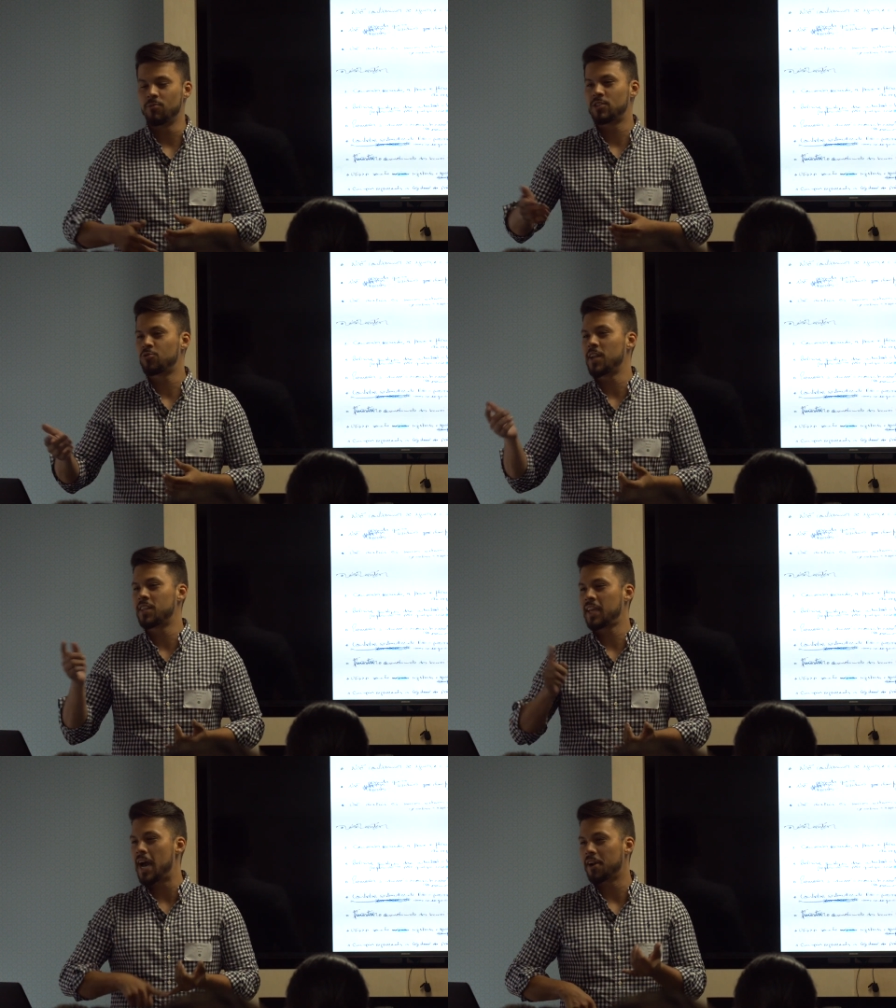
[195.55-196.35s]
We
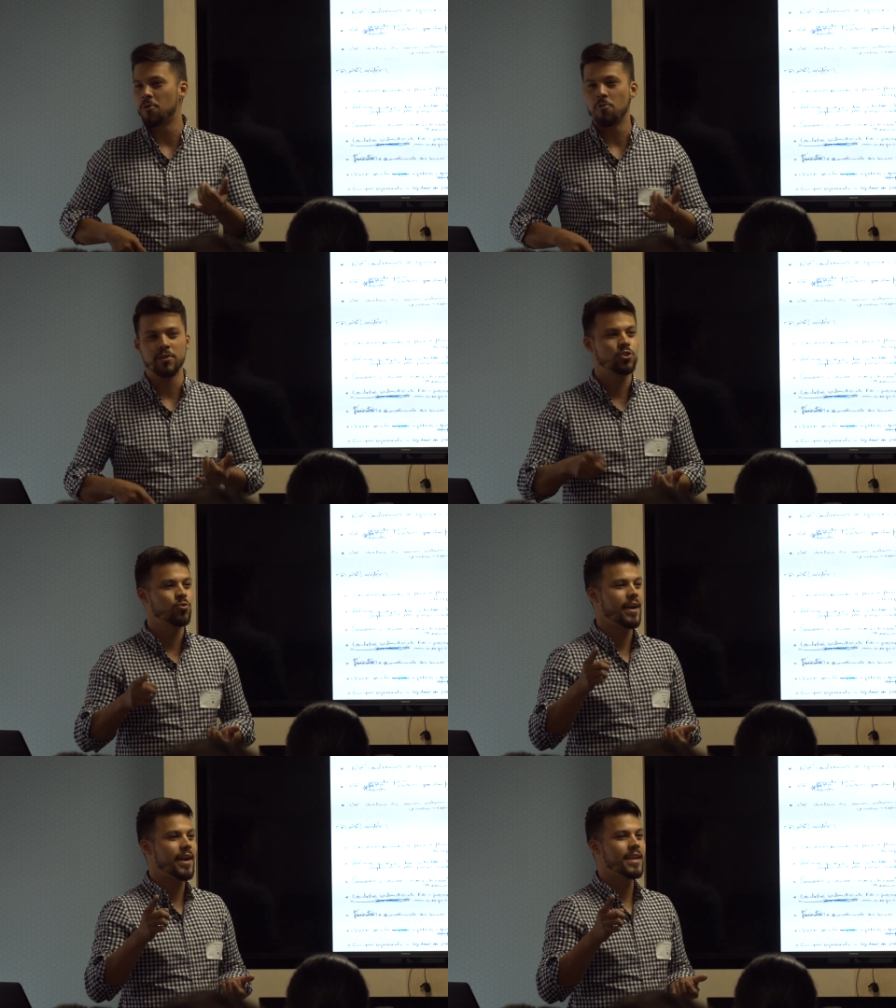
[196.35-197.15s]
tried cattle, we
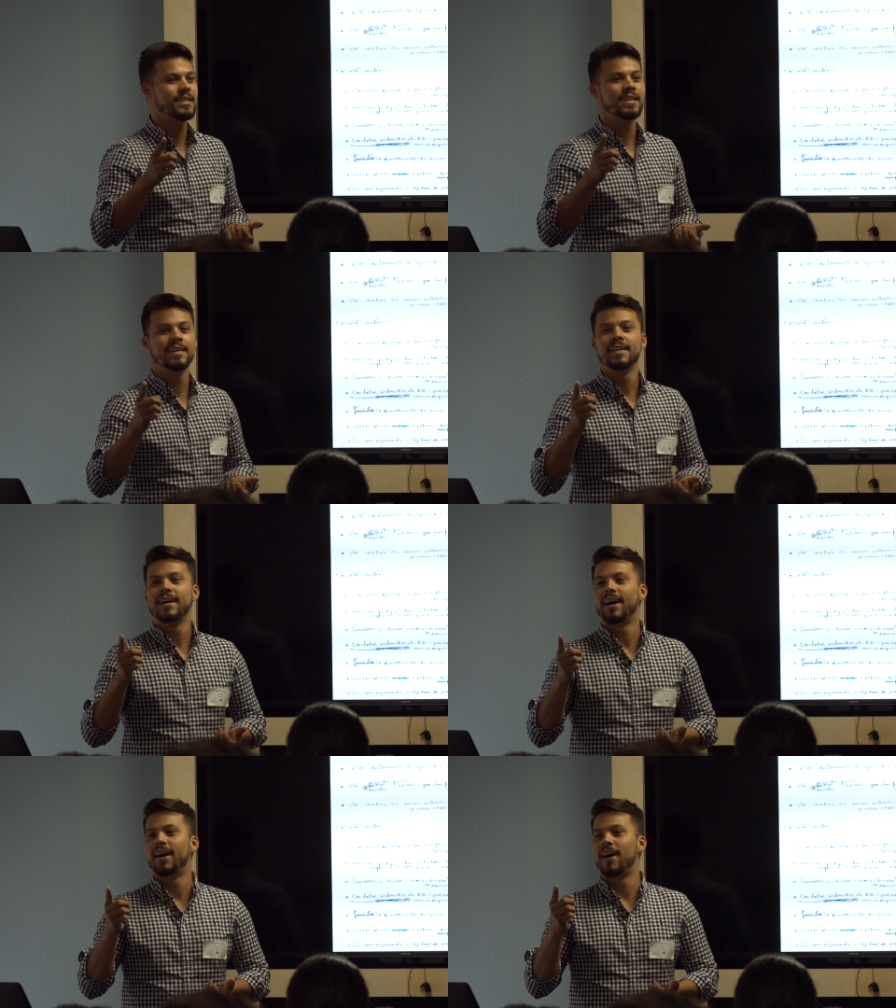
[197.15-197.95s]
tried
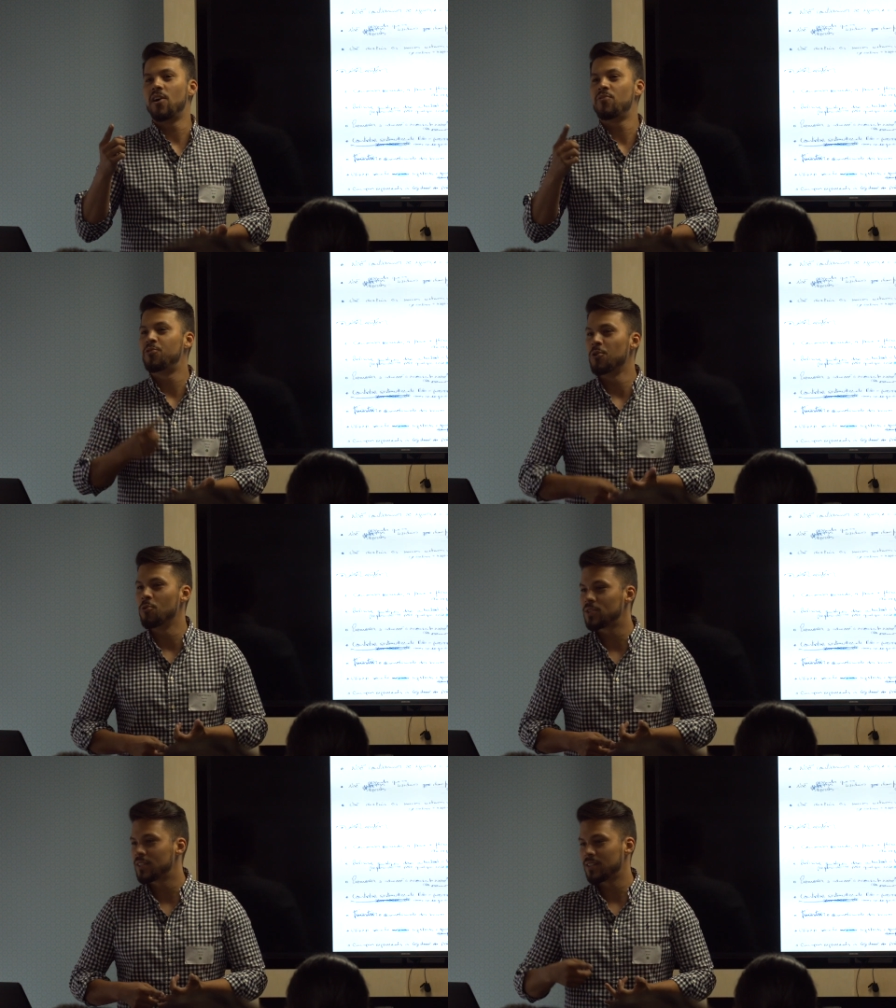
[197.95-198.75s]
uh,
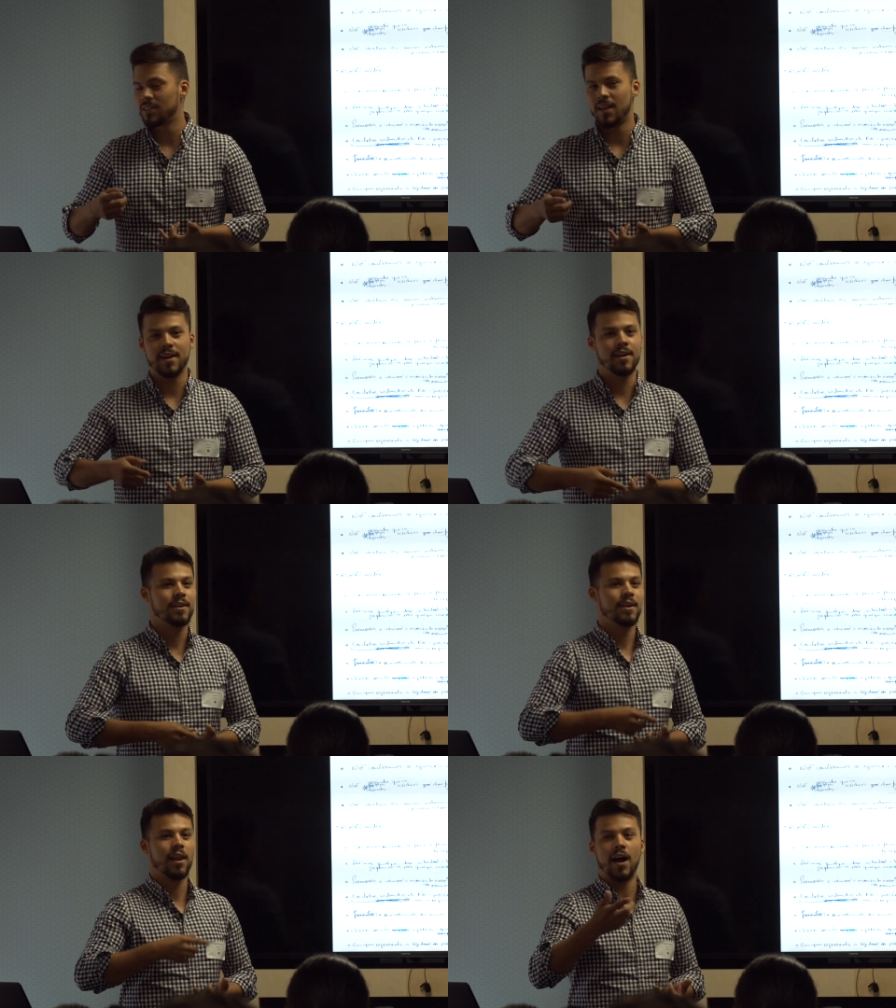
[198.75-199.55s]
fruits like
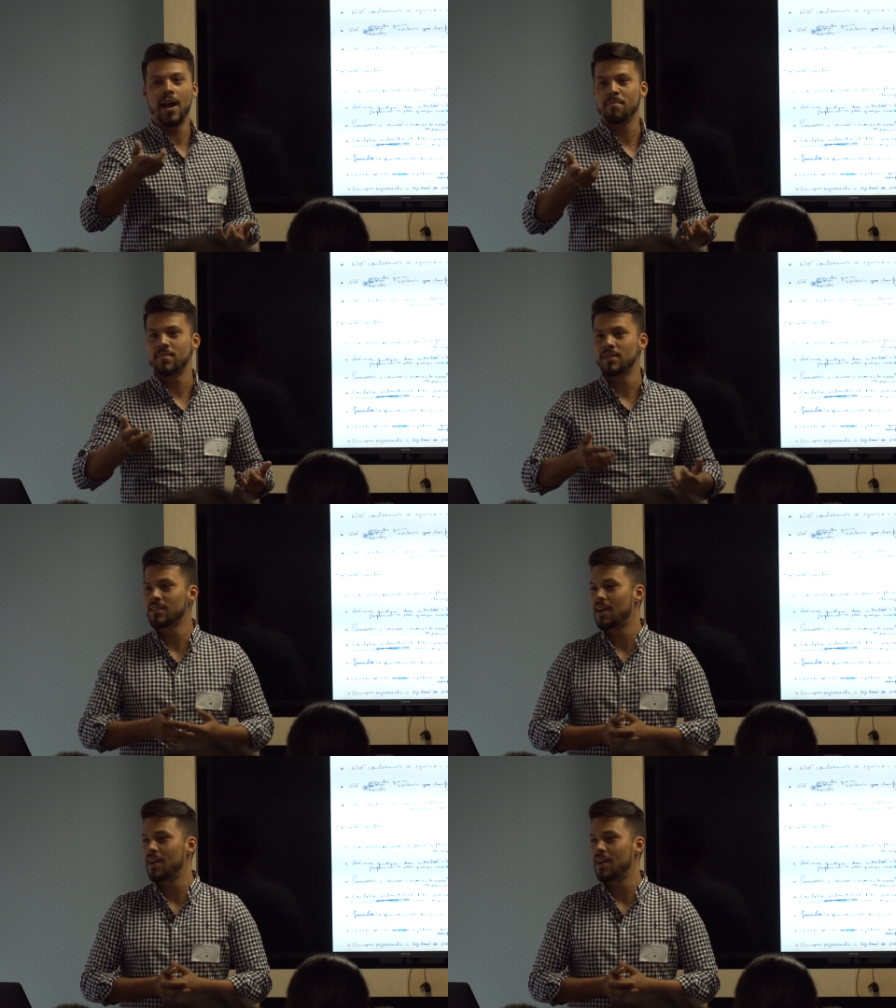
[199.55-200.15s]
lime,